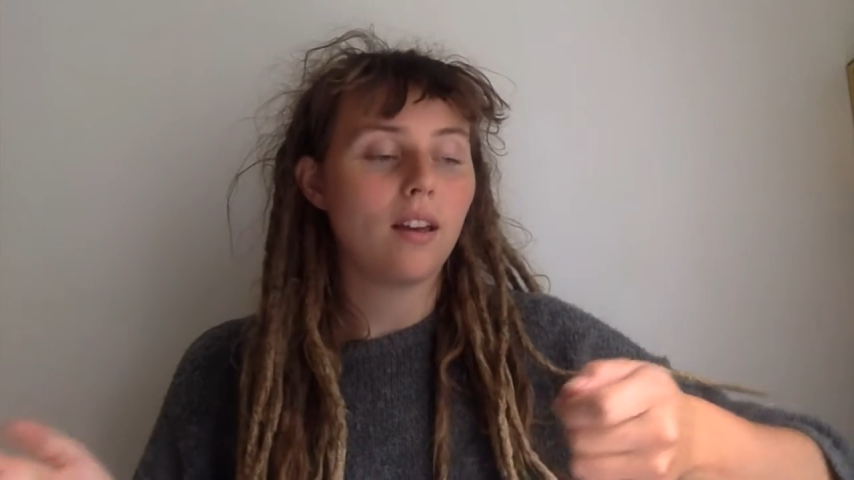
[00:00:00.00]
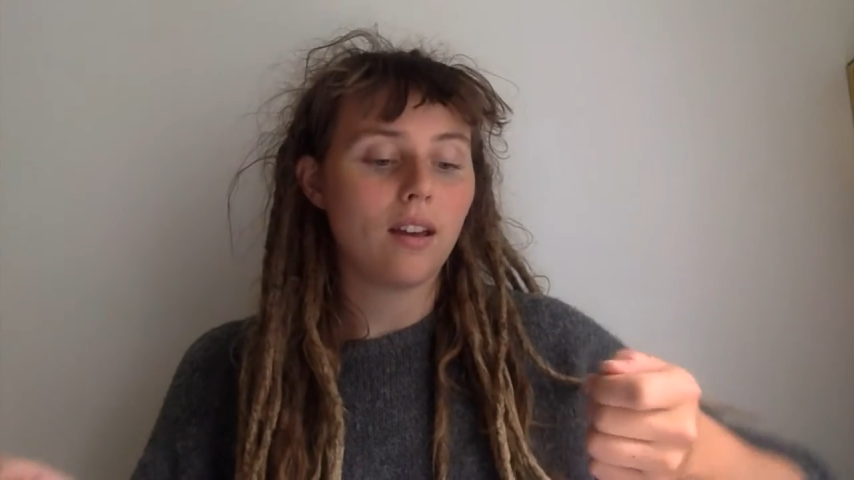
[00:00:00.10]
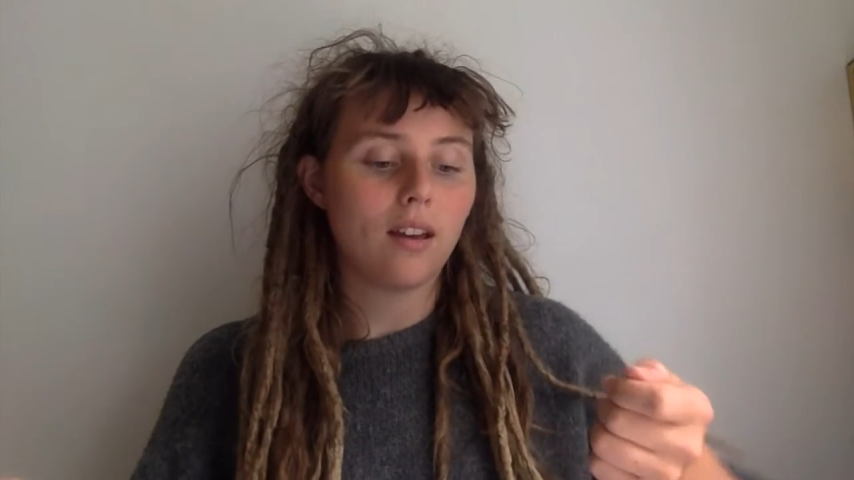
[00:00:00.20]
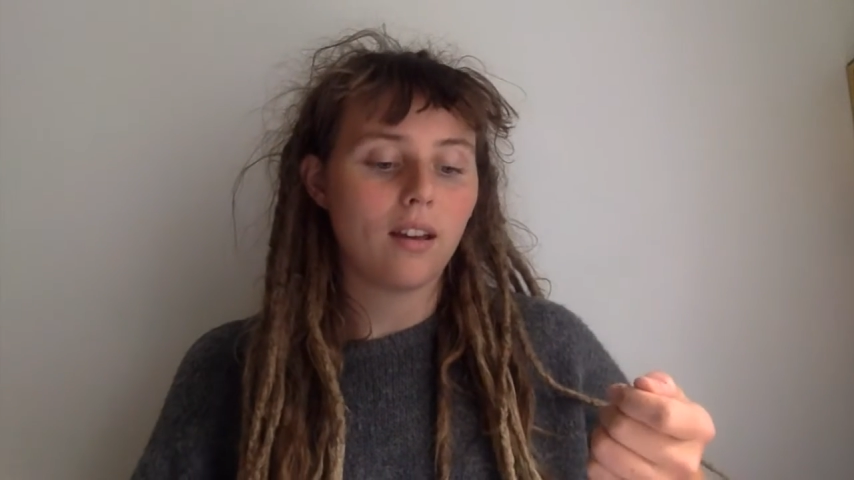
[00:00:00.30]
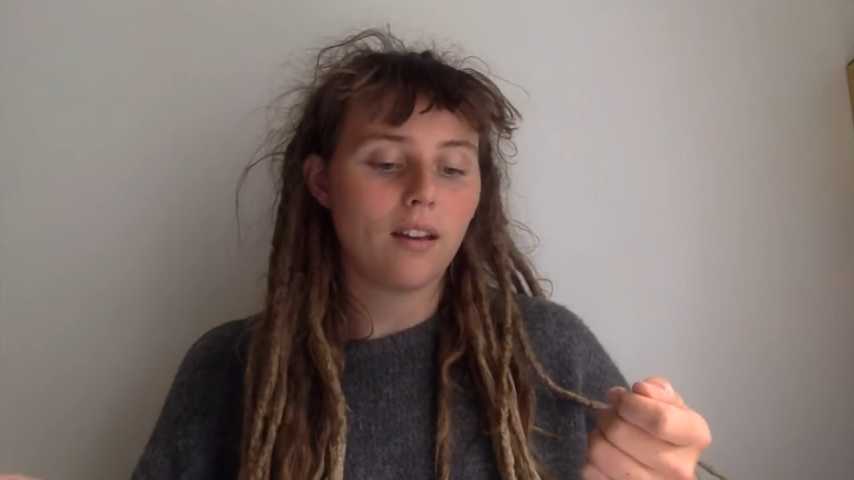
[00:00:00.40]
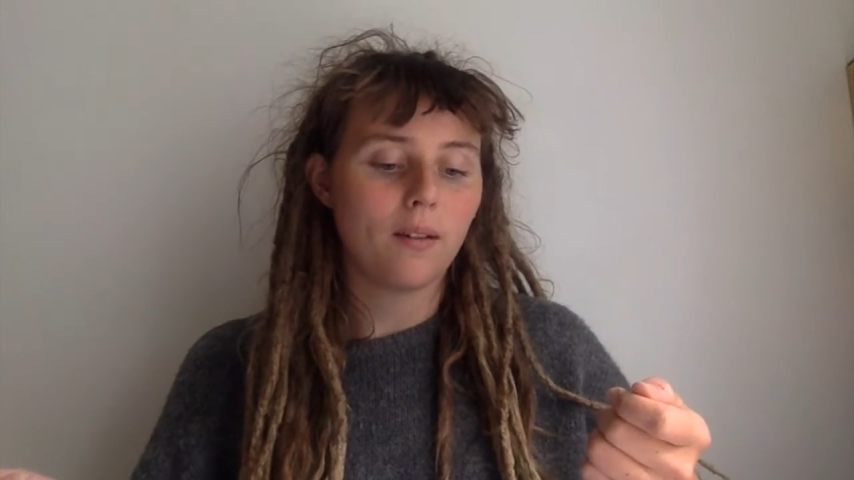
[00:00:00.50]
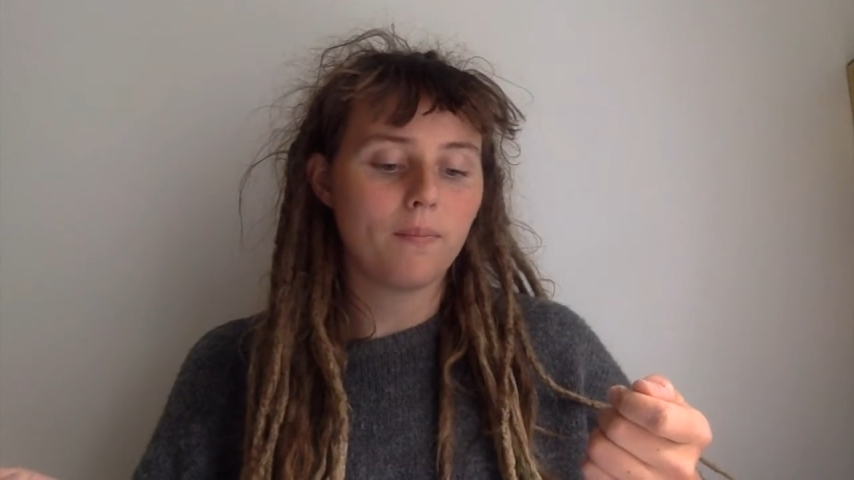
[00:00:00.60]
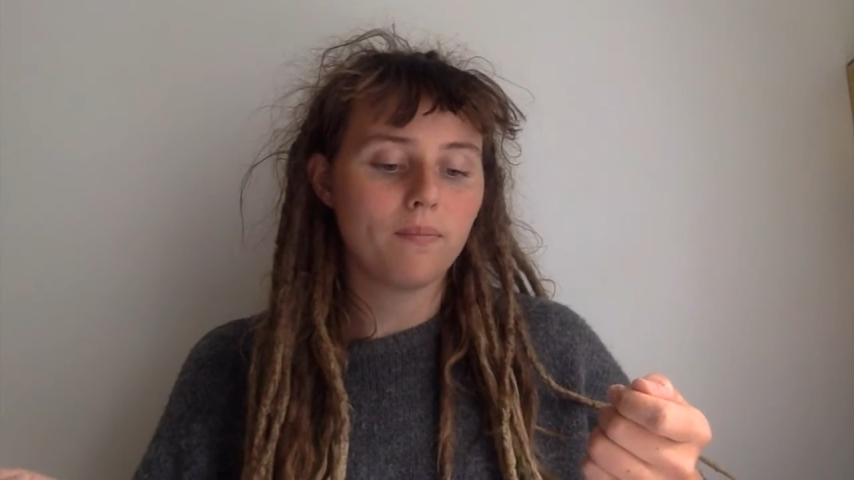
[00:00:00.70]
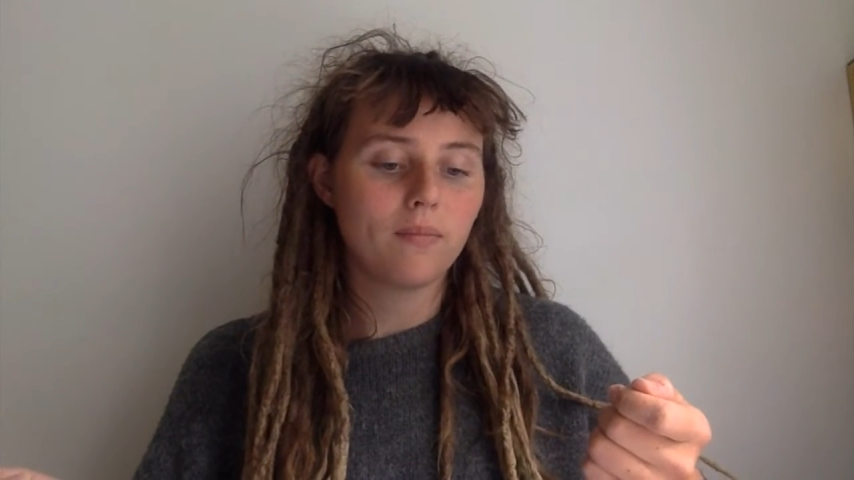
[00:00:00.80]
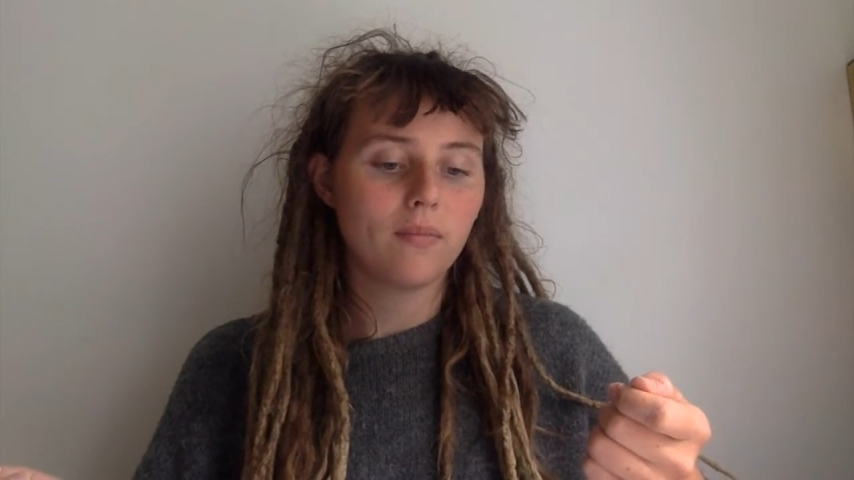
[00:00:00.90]

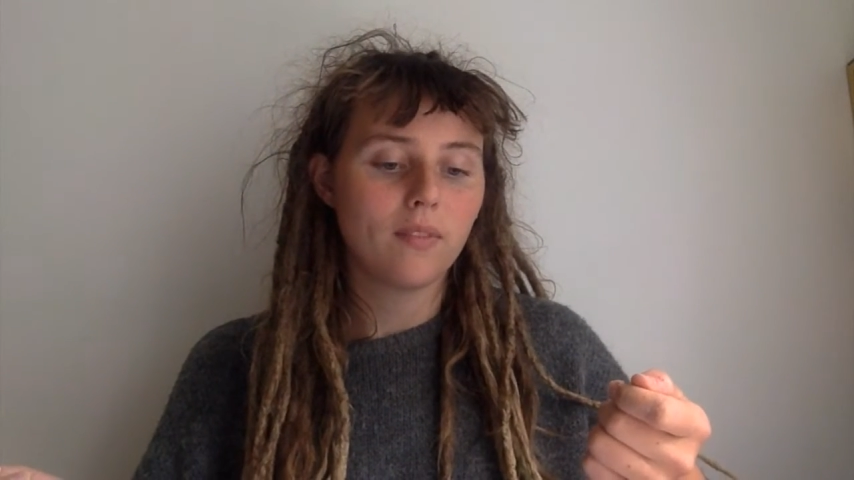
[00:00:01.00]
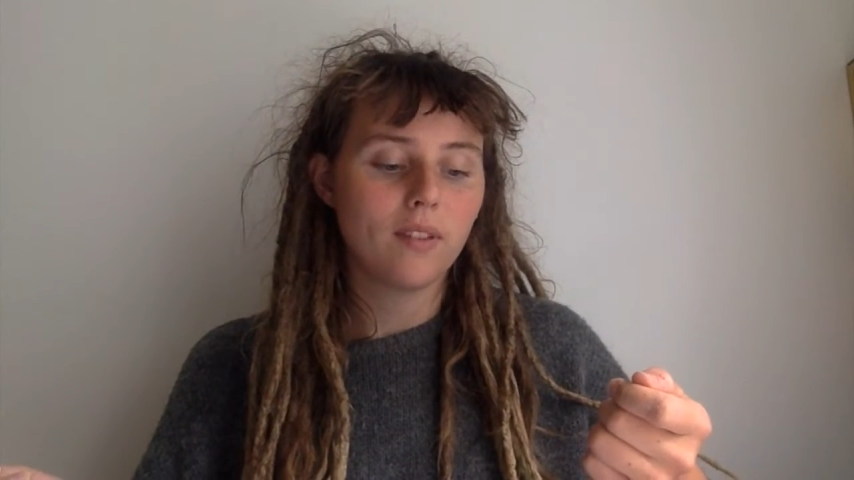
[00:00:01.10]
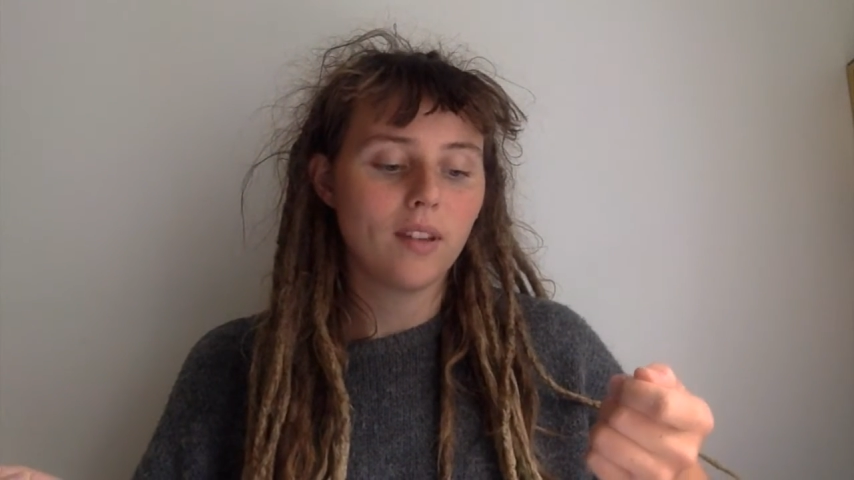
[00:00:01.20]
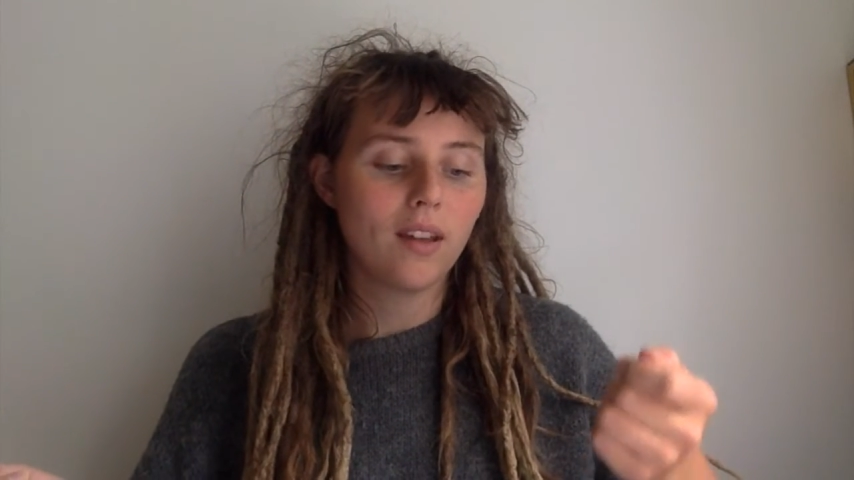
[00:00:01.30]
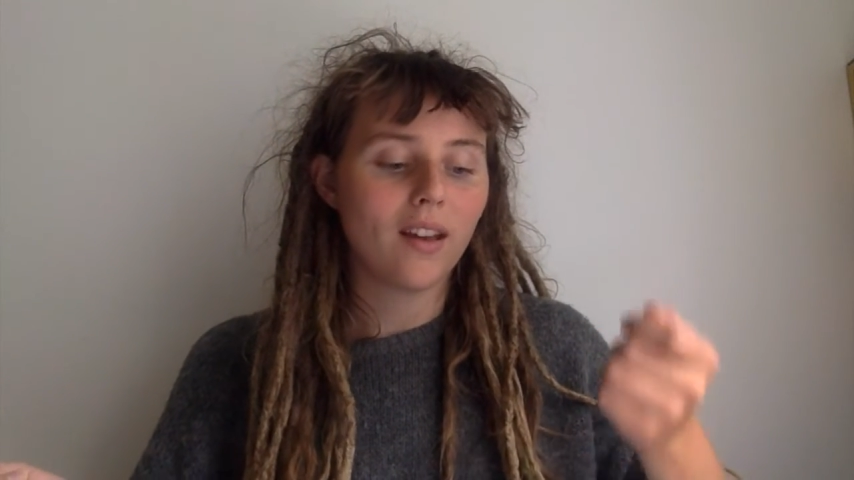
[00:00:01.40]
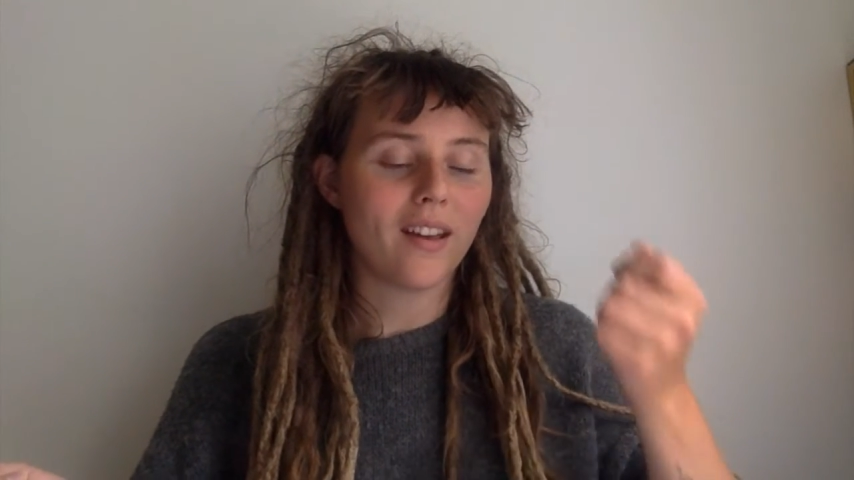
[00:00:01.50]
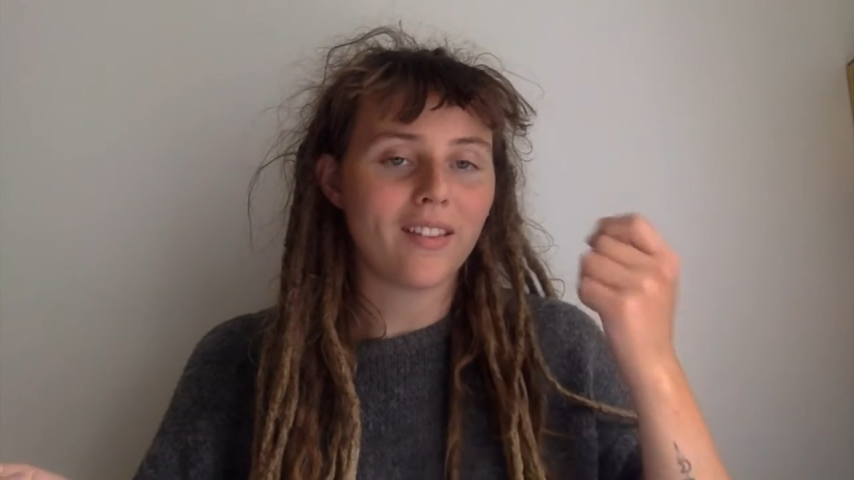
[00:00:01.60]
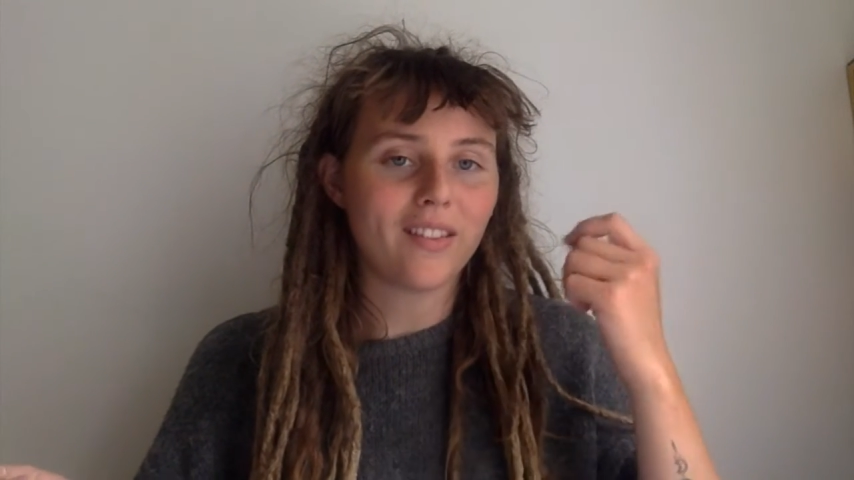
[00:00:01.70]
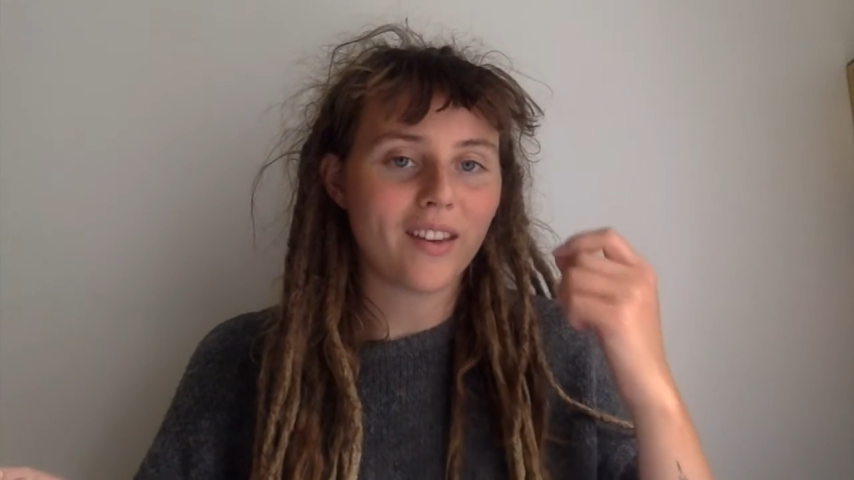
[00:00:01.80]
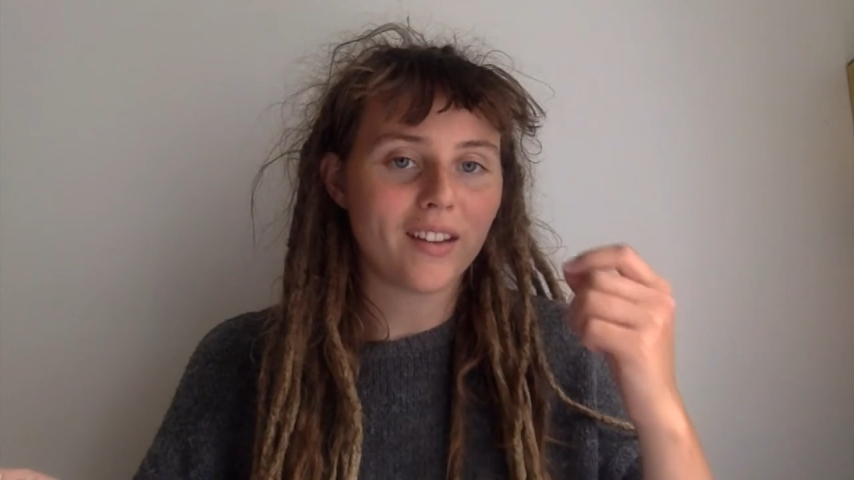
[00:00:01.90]
And
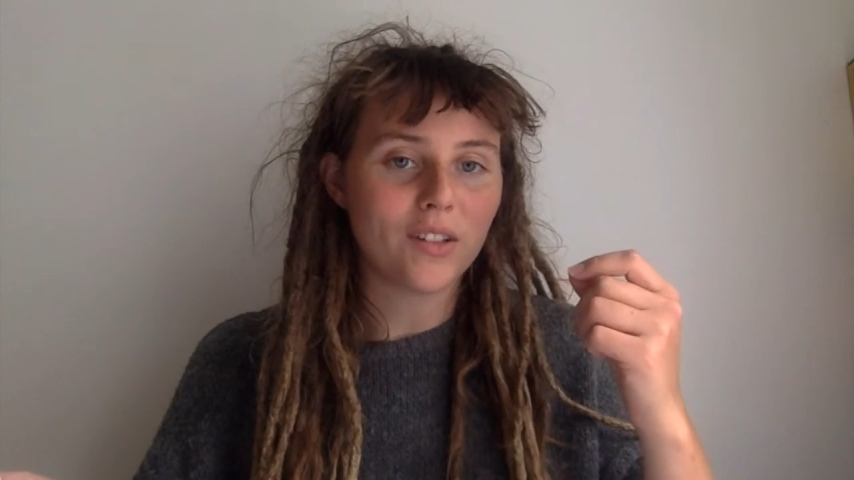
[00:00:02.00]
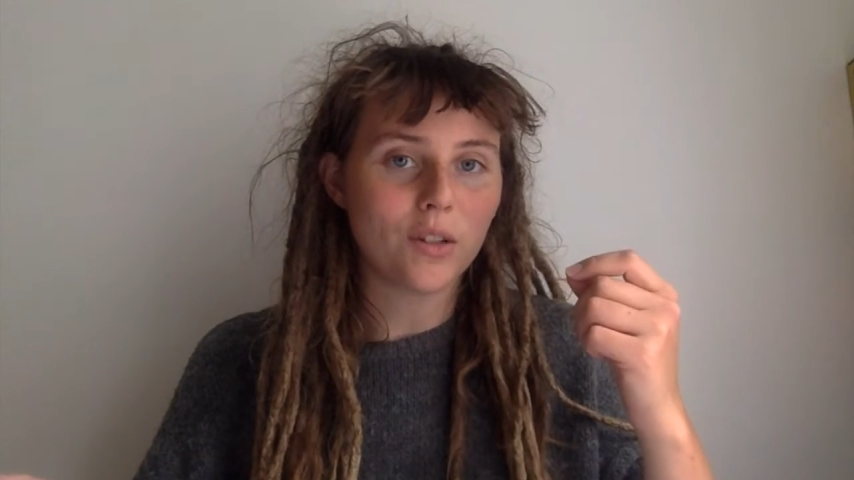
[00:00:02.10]
then